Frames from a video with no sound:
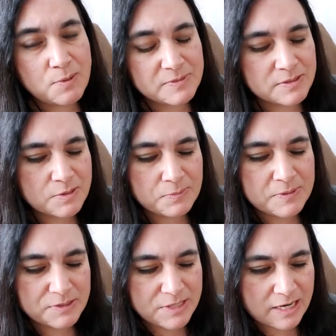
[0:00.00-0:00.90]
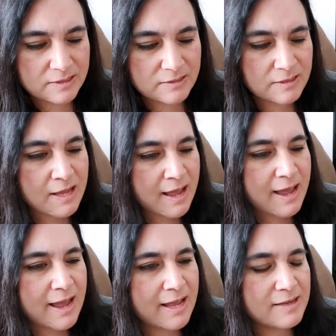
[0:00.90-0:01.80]
comments on my channel
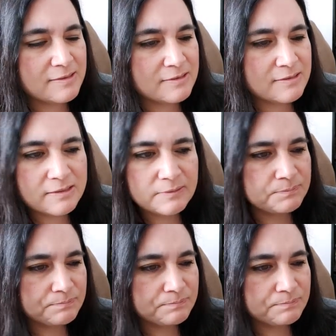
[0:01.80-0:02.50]
and